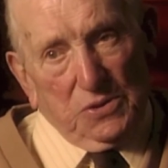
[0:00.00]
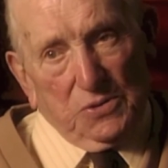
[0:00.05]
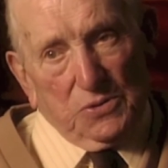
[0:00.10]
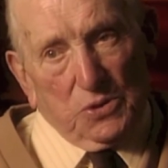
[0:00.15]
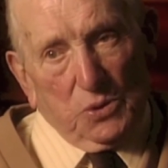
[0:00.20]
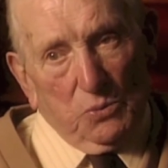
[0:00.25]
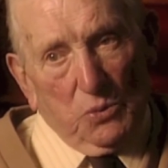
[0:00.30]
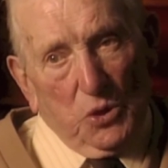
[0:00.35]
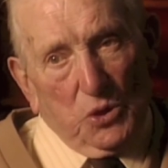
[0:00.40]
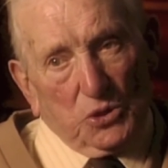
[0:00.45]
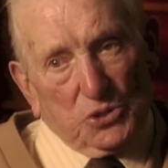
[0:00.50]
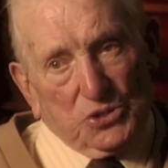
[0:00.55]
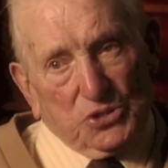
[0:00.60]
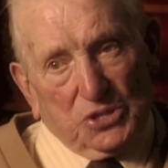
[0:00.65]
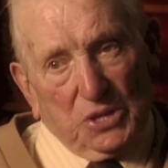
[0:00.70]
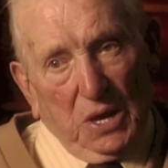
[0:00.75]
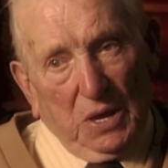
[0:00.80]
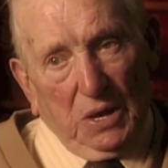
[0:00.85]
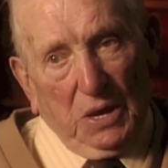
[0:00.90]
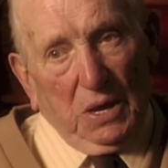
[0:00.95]
towards
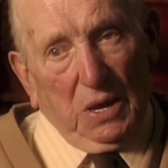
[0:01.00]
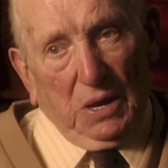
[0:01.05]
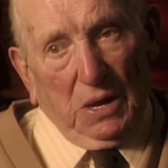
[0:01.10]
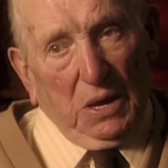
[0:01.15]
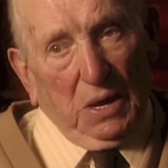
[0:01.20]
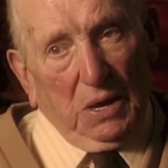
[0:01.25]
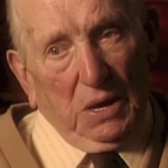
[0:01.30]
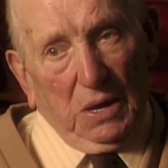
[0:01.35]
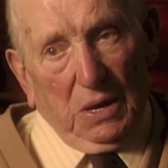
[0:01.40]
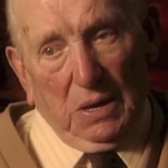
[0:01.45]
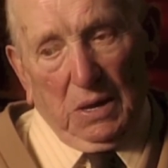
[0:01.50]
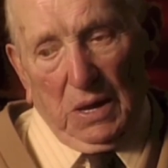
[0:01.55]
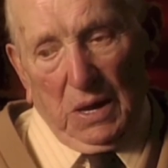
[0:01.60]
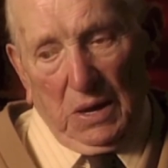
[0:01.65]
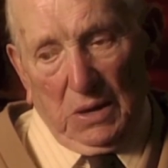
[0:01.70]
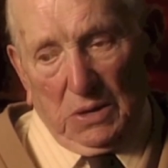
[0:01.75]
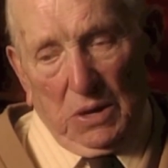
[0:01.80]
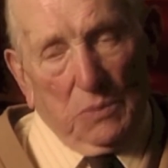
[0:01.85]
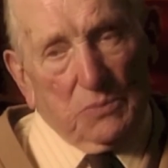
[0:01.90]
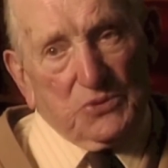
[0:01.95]

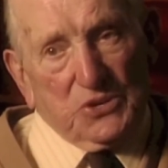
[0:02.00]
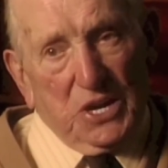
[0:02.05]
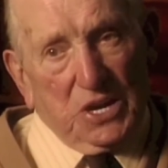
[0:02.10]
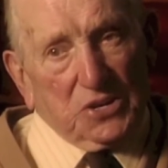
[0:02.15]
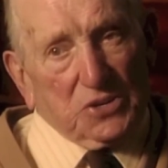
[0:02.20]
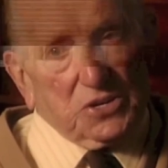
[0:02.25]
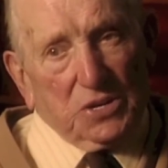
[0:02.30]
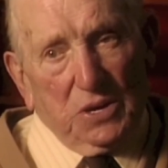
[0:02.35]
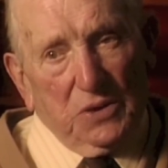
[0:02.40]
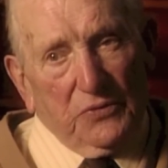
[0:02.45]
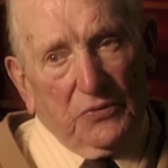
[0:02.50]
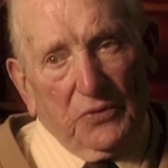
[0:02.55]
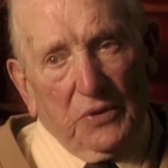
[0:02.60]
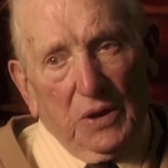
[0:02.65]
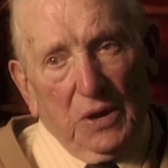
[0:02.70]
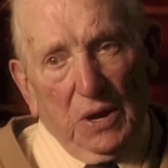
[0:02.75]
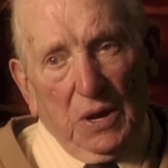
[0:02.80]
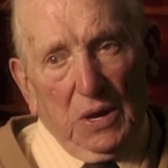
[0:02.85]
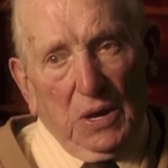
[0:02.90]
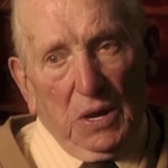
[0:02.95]
our objective,
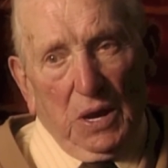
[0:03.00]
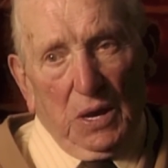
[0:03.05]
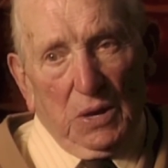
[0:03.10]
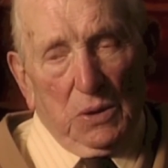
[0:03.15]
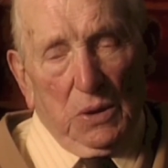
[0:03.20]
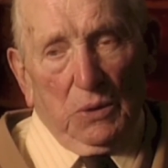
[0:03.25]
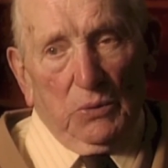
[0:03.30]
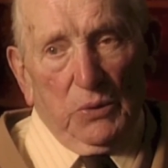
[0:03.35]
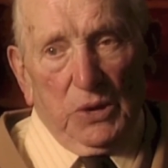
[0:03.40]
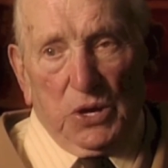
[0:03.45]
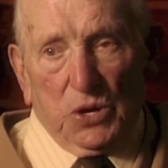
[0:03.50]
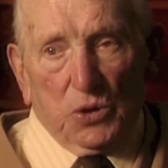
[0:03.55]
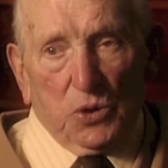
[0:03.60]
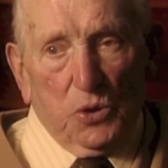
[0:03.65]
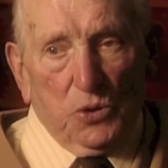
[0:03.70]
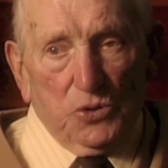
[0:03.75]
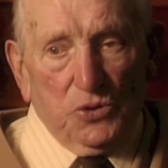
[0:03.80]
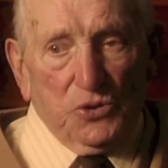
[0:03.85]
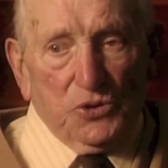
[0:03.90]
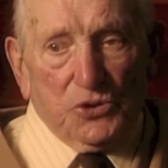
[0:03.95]
and we
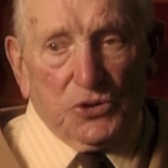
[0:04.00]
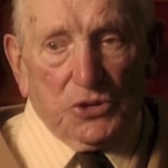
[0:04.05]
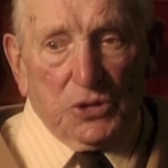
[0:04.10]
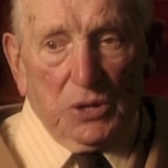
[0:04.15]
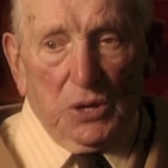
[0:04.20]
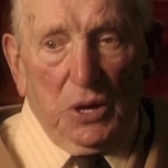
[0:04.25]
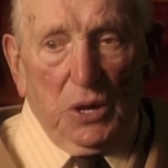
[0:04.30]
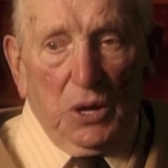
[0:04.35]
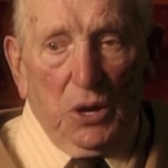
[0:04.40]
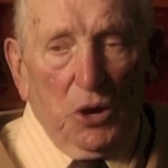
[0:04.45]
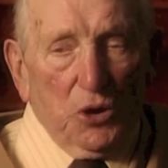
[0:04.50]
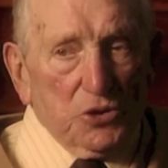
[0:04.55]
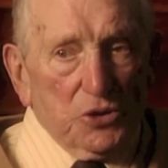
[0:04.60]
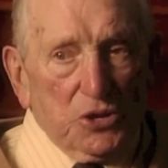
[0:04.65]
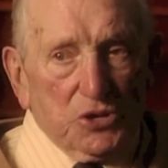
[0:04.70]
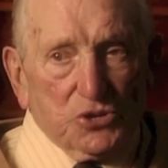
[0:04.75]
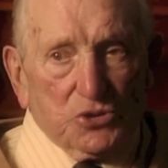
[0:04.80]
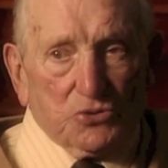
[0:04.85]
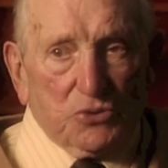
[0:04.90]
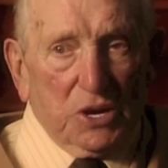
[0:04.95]
couldn't, under
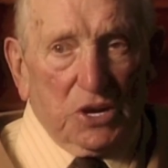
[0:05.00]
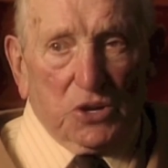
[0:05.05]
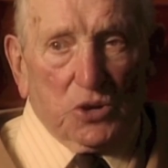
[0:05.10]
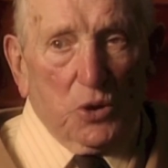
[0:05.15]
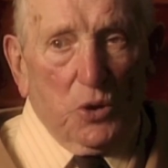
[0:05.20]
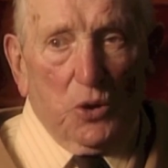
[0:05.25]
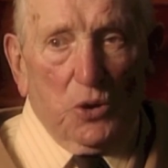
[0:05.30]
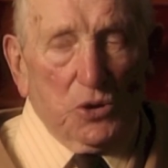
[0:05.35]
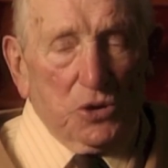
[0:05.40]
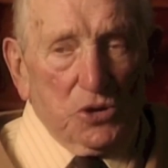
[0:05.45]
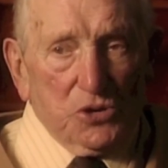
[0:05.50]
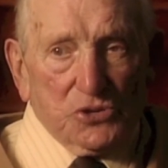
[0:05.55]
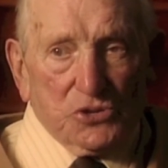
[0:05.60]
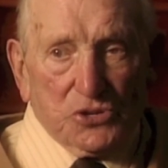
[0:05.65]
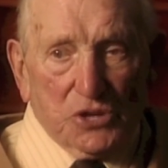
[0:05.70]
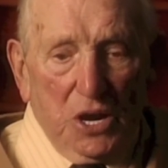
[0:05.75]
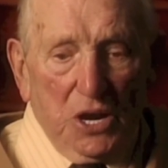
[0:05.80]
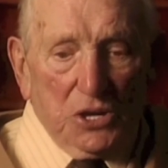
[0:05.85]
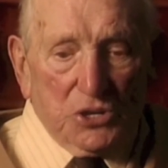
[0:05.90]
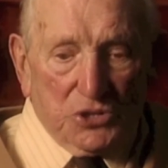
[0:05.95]
strict
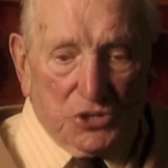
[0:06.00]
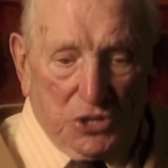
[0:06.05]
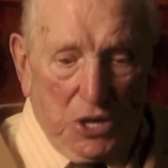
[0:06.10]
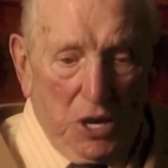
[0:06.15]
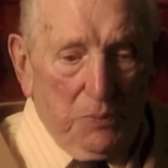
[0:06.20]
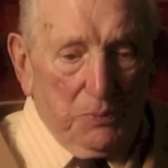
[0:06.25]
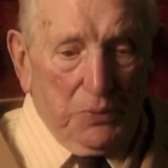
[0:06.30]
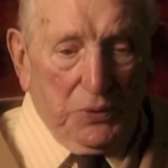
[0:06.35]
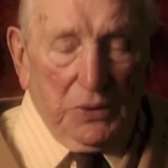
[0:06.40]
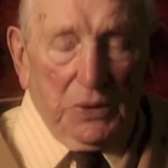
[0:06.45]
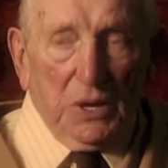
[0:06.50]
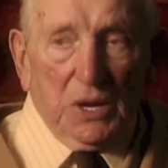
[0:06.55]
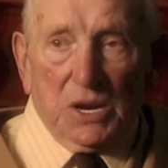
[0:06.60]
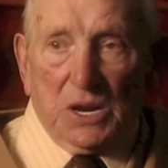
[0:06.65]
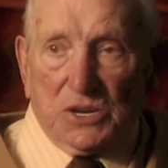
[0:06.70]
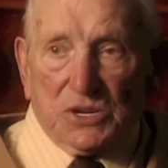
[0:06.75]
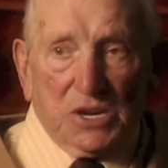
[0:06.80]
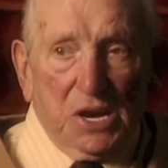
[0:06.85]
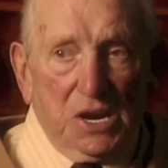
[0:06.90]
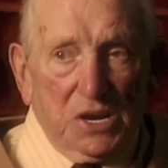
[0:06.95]
orders, stop and
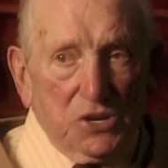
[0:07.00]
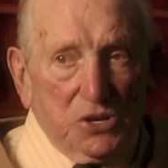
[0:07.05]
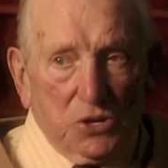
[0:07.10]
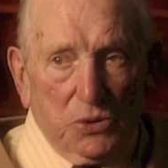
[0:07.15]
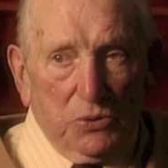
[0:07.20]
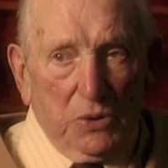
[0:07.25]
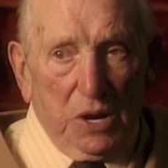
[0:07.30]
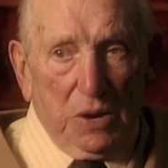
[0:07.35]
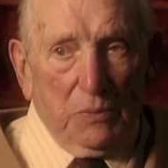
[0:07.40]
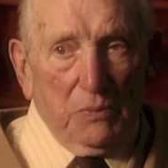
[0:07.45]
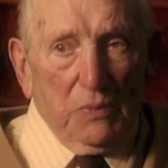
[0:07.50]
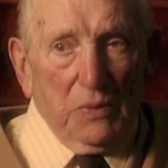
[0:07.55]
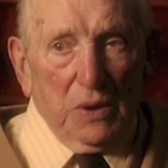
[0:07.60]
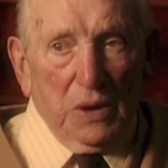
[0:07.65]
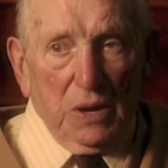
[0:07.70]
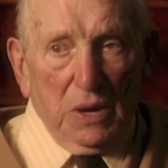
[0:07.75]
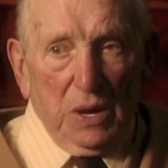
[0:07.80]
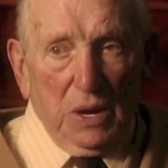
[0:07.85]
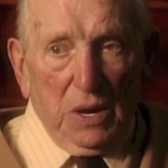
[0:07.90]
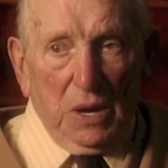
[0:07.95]
attend to him.
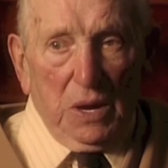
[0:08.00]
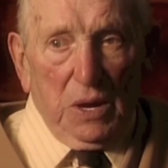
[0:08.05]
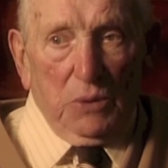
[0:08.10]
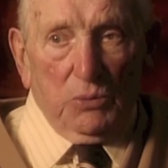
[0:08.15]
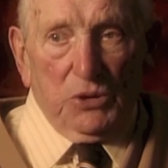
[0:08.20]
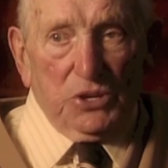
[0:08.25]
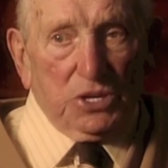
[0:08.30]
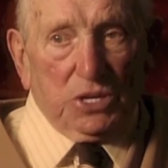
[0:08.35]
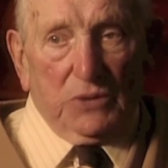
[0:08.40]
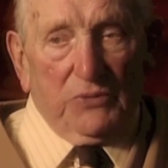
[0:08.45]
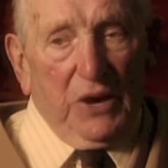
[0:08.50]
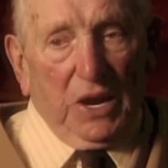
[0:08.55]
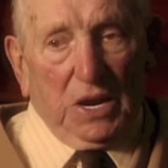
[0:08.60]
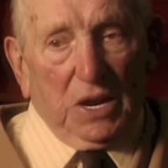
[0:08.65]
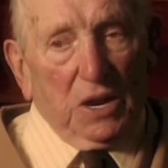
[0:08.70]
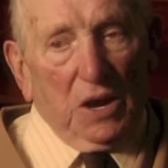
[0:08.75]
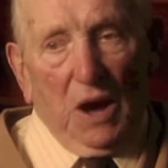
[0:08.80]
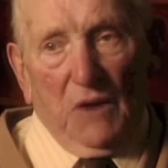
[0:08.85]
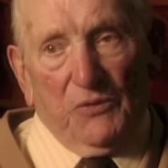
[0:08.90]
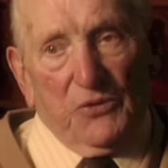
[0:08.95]
We should have had
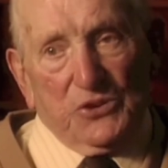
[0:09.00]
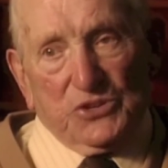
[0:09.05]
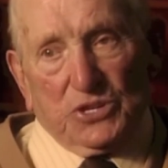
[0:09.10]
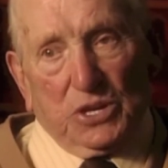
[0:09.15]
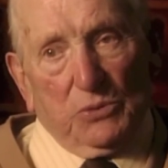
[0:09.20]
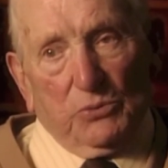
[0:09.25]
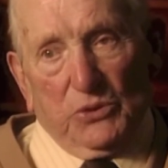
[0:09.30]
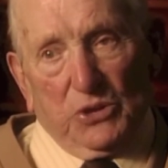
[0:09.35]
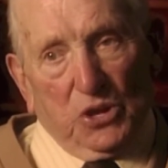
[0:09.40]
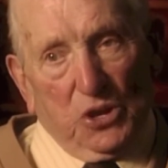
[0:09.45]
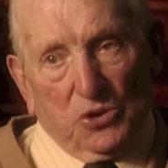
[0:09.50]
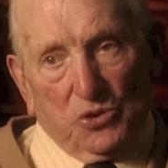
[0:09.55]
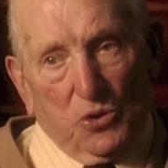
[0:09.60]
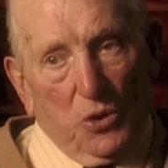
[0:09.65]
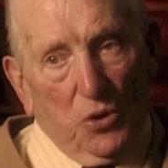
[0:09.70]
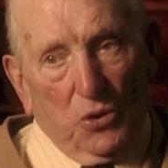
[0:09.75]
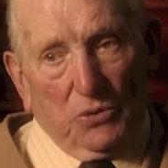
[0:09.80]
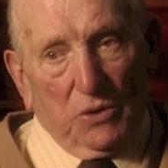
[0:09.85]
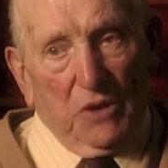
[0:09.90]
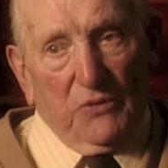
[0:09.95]
an officer with a
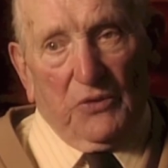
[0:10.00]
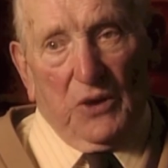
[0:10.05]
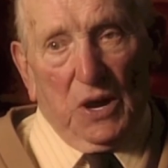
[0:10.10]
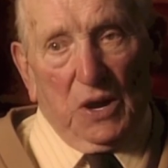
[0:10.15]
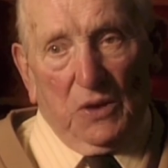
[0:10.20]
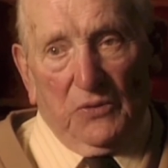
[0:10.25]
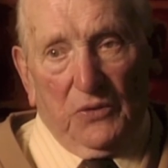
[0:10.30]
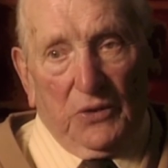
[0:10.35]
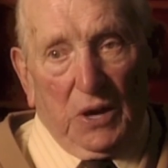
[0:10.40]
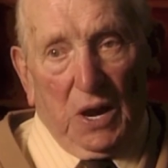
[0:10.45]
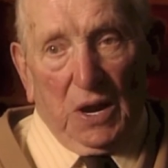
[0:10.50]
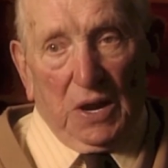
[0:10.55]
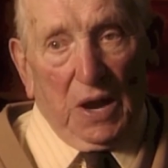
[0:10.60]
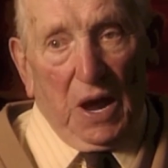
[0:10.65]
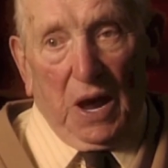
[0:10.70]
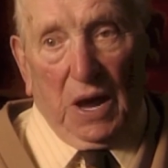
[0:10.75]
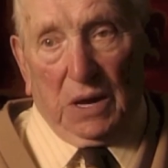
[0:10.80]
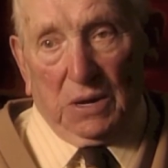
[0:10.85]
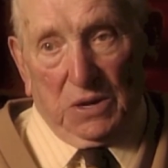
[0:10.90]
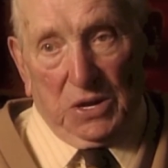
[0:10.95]
drawn revolver on
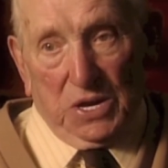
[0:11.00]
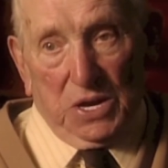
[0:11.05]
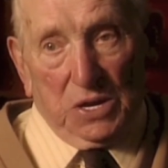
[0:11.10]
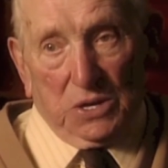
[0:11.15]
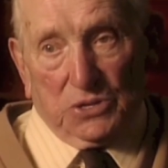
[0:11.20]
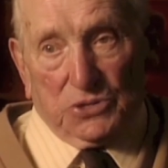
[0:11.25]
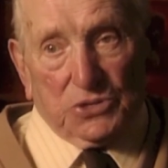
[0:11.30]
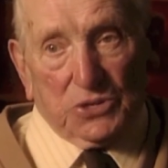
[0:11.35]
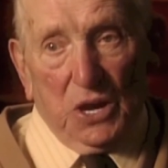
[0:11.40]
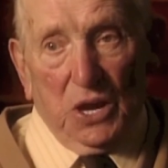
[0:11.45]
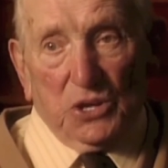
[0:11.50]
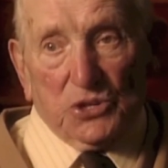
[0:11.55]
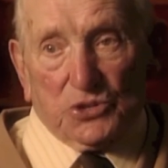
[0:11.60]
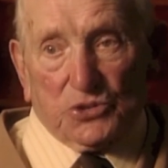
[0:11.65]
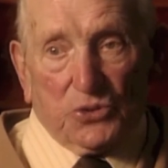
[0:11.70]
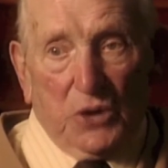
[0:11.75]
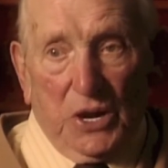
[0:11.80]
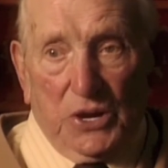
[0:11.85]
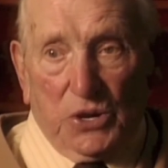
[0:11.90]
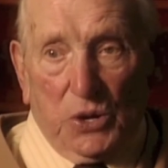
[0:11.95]
our heels
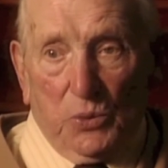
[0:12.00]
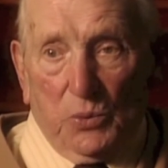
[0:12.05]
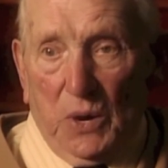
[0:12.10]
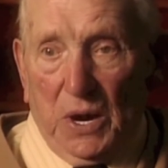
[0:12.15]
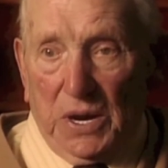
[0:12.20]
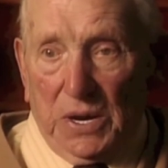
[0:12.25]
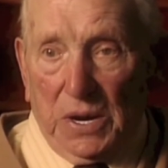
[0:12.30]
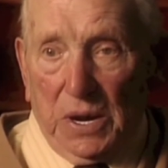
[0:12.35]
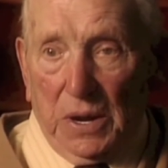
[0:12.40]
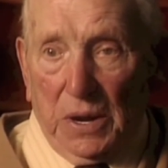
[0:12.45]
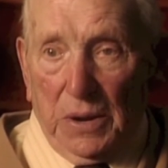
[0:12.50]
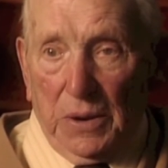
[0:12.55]
straight away.